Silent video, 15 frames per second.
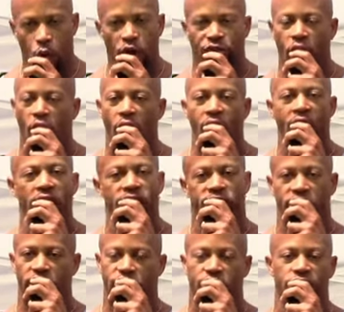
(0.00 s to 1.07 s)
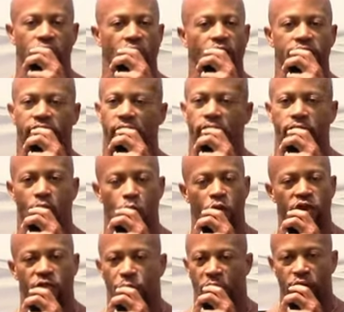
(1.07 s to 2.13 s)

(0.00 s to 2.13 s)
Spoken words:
And with our ancestors, everything that we've